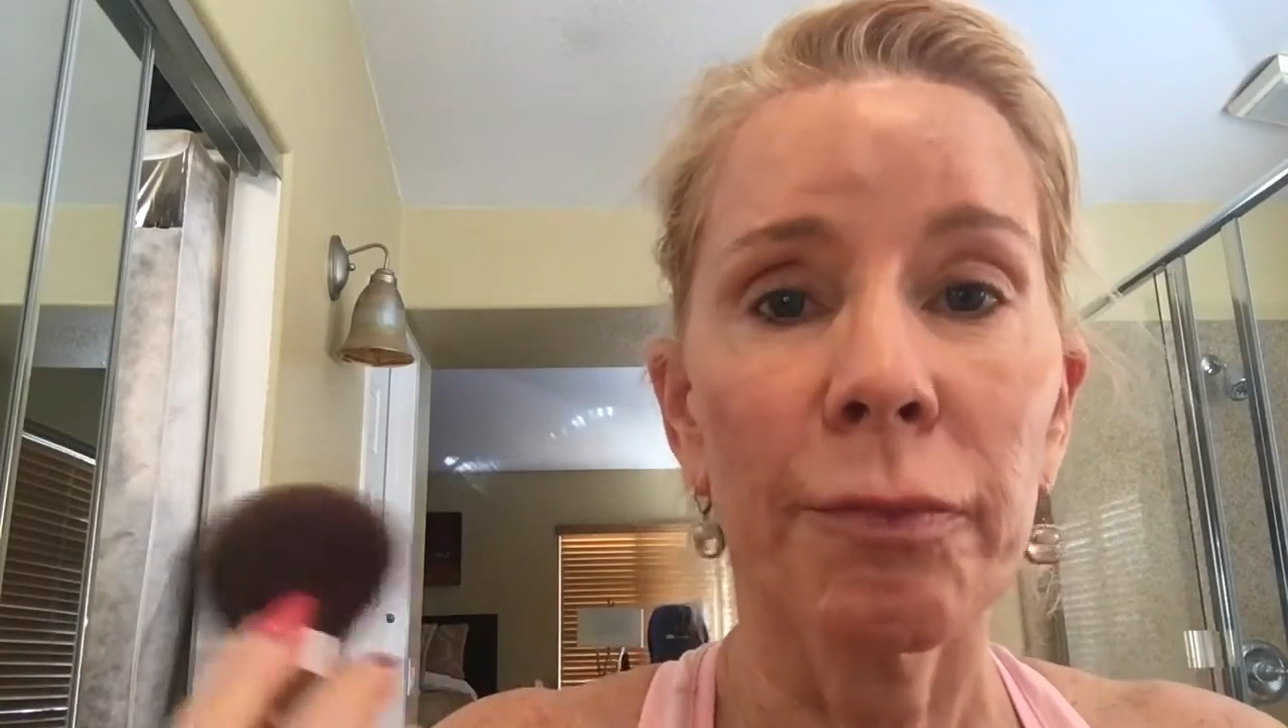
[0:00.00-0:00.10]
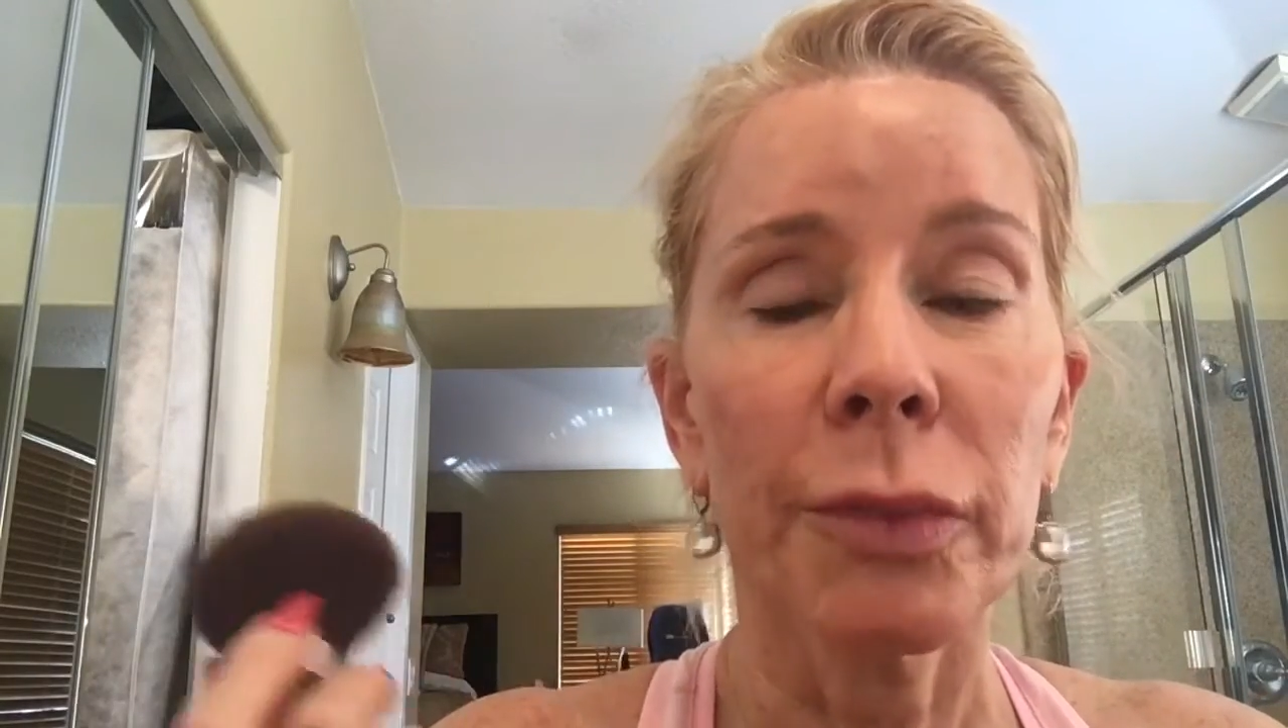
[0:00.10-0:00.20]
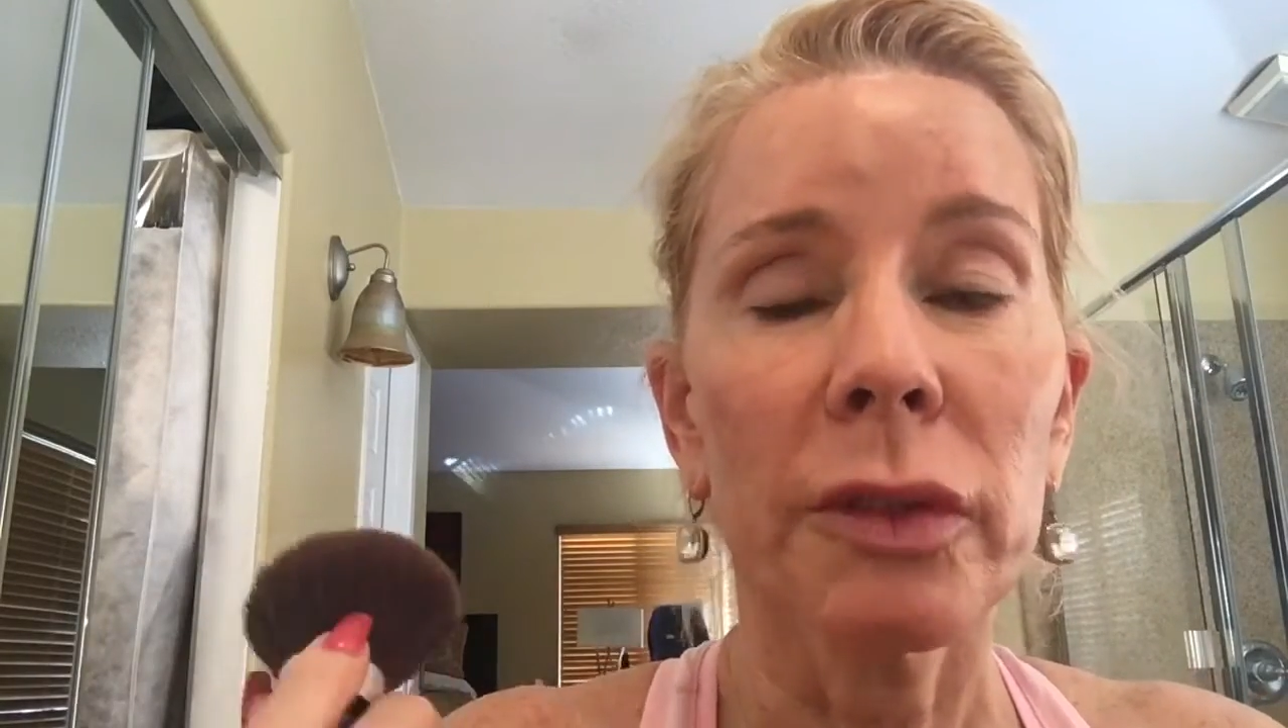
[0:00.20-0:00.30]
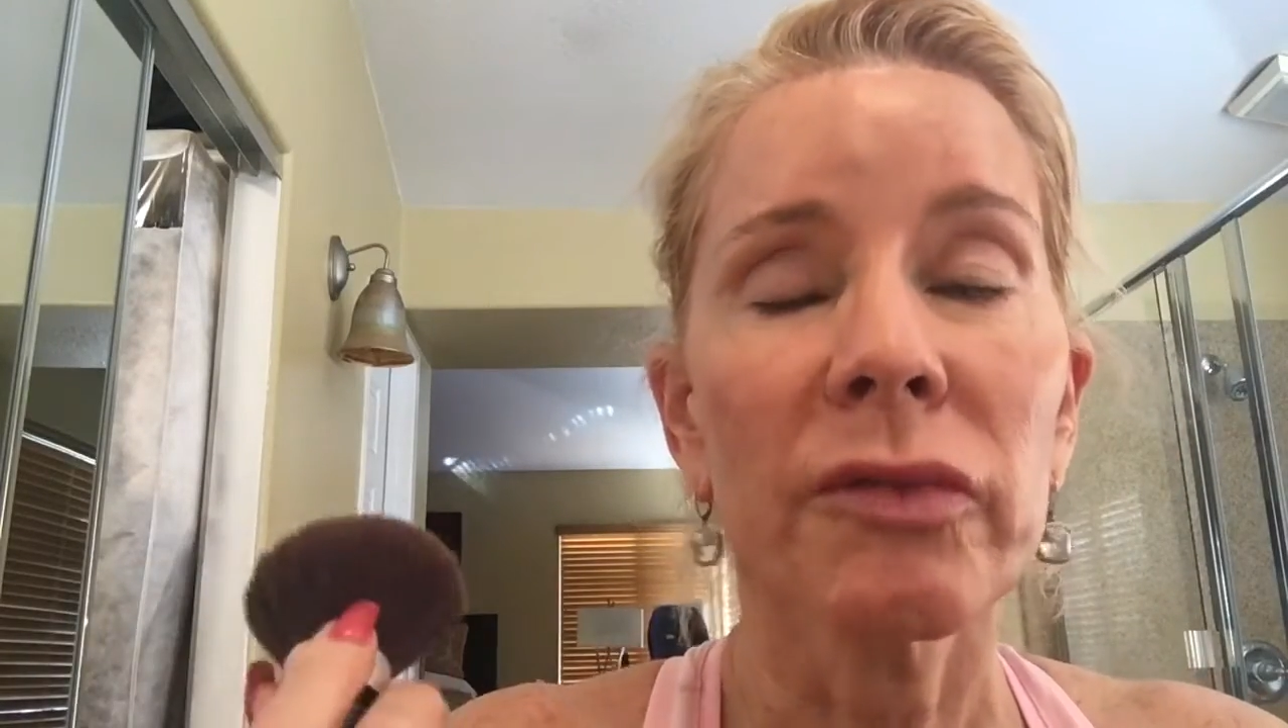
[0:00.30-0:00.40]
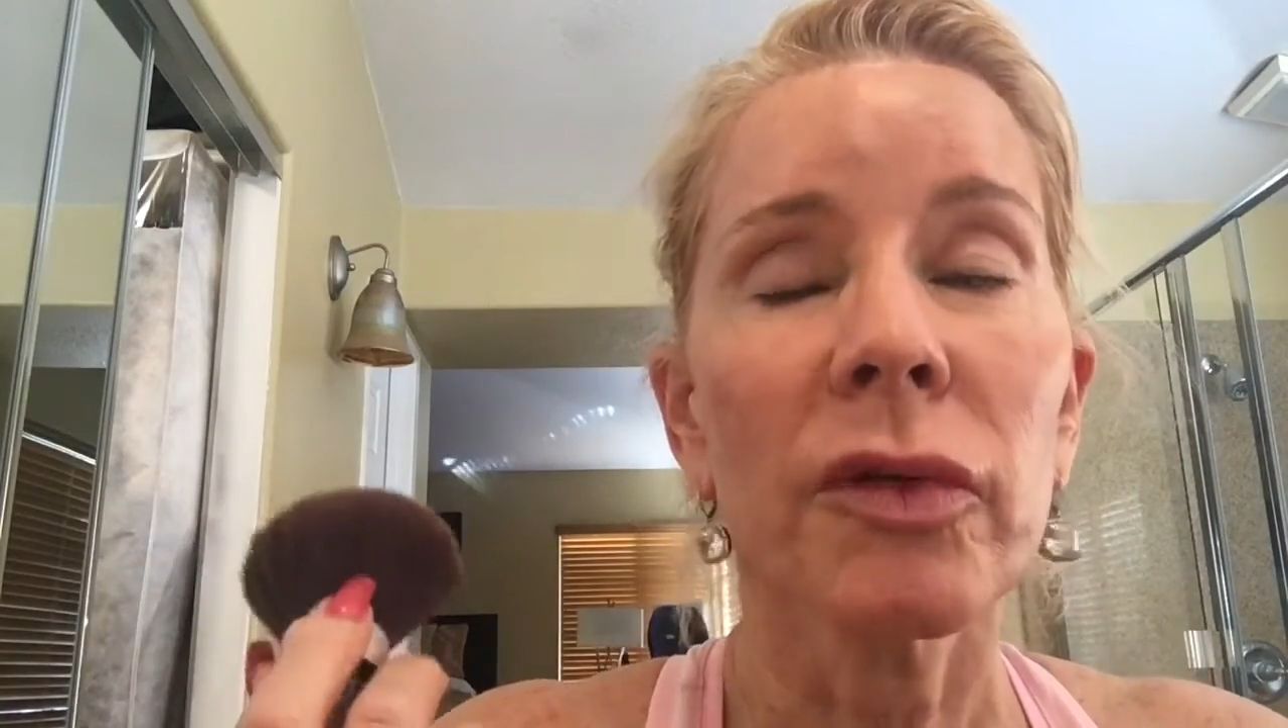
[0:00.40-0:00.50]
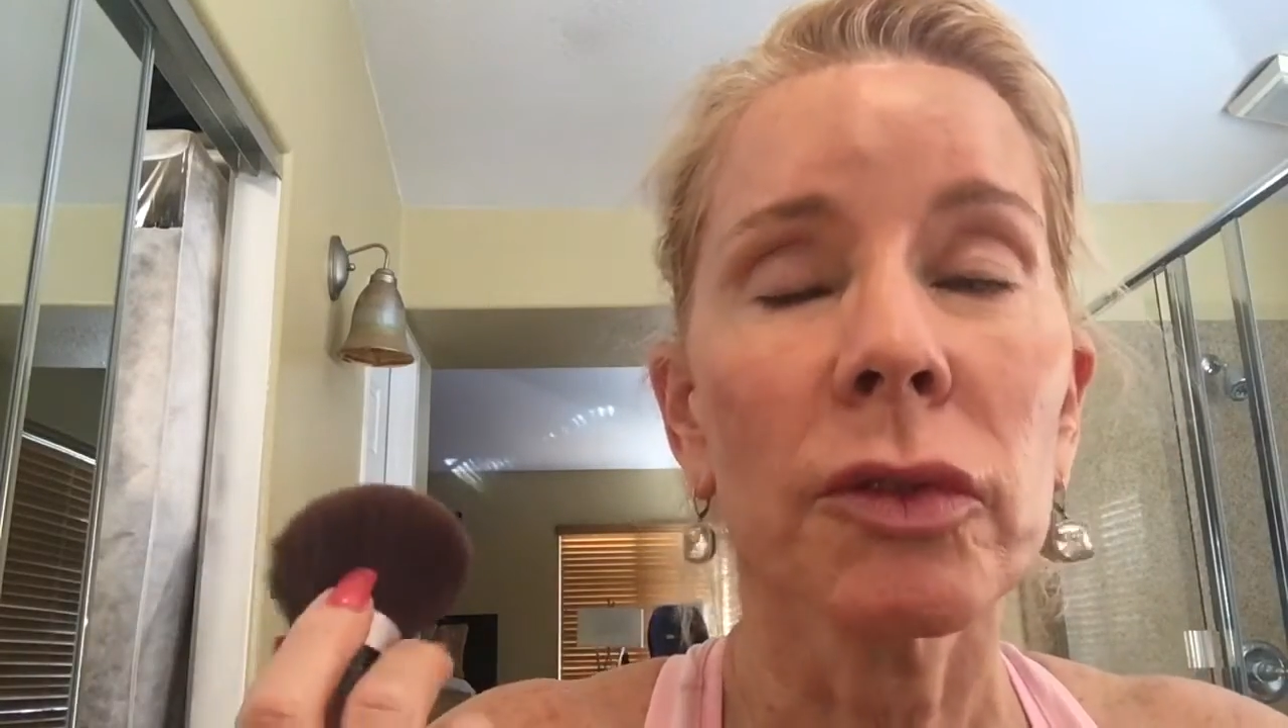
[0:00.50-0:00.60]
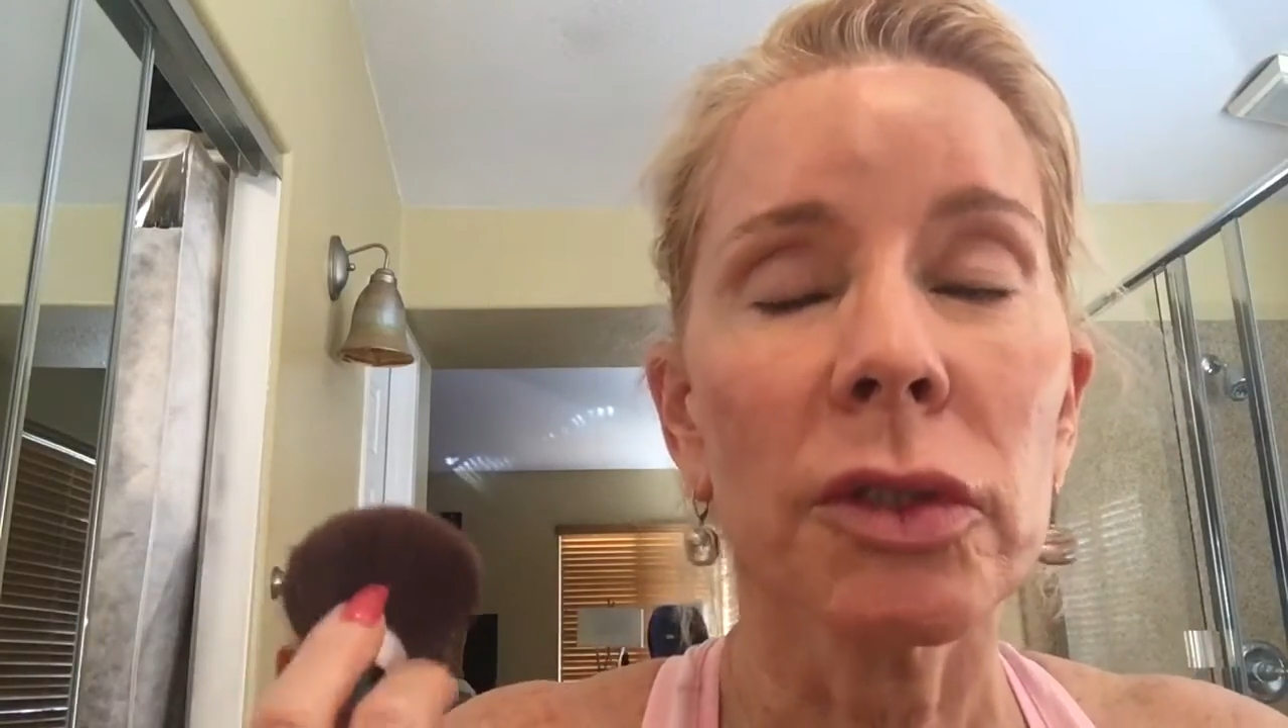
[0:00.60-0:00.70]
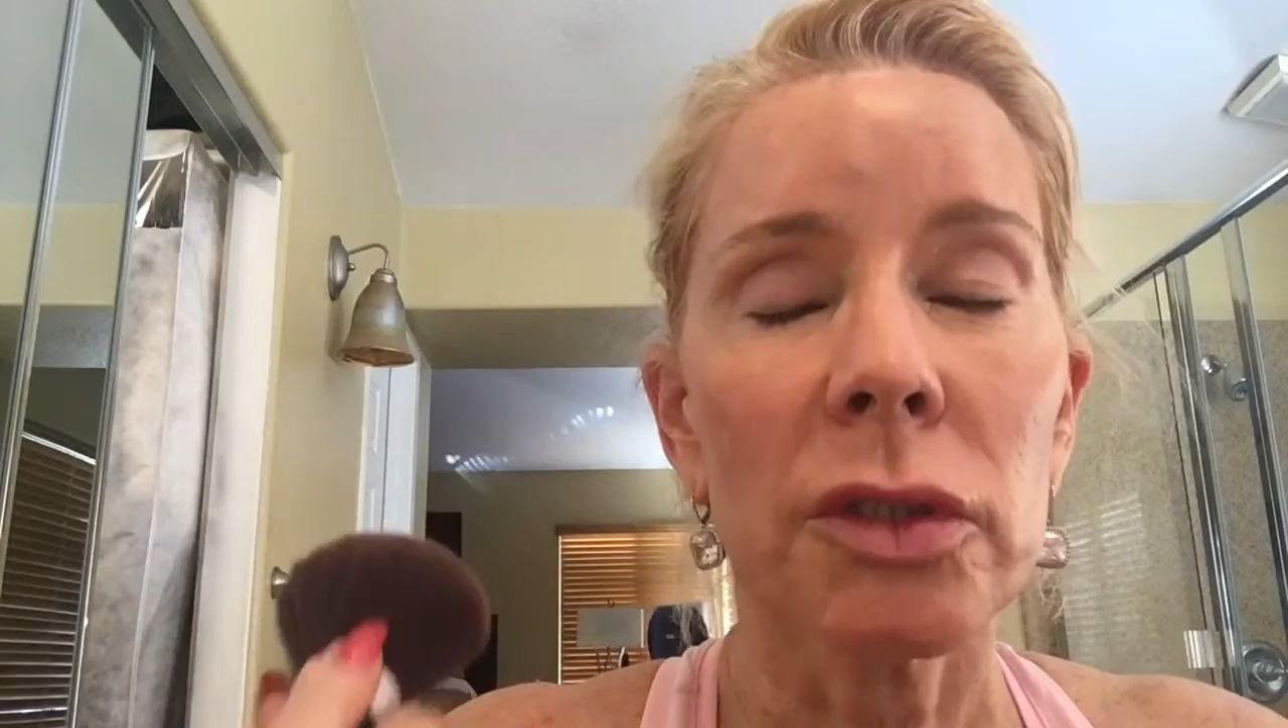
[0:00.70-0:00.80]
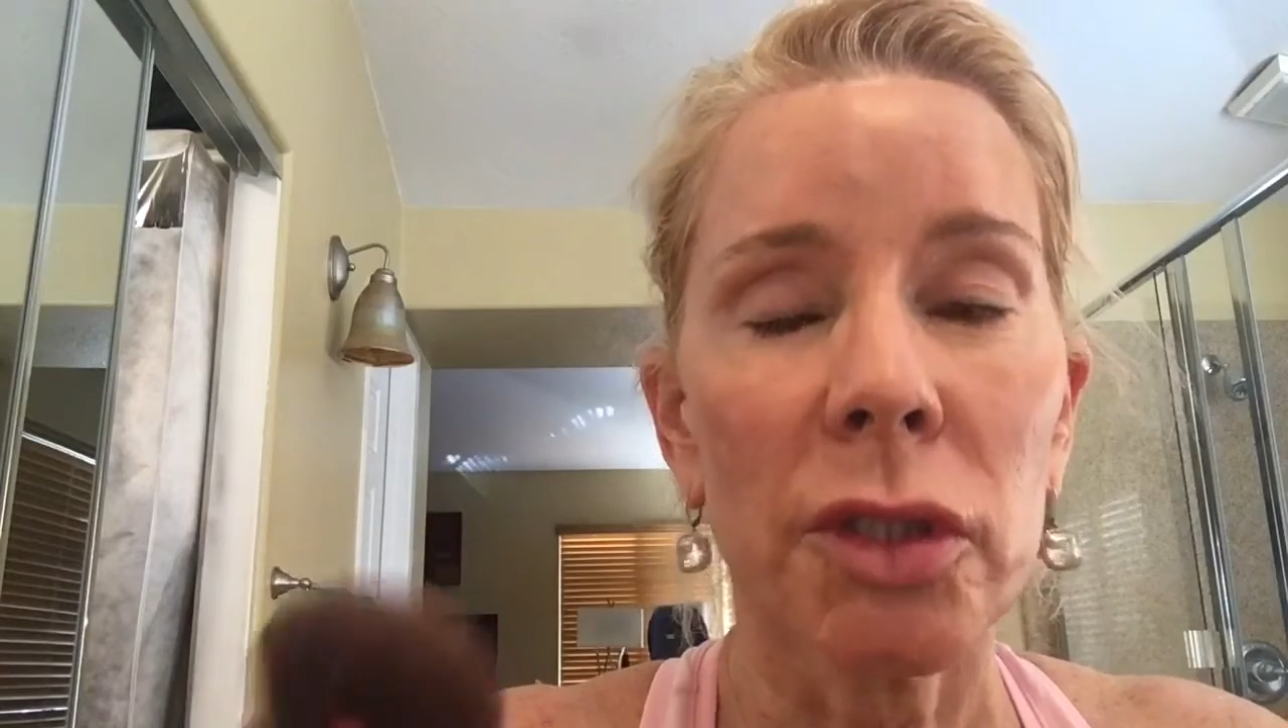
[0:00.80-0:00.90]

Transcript: beautiful,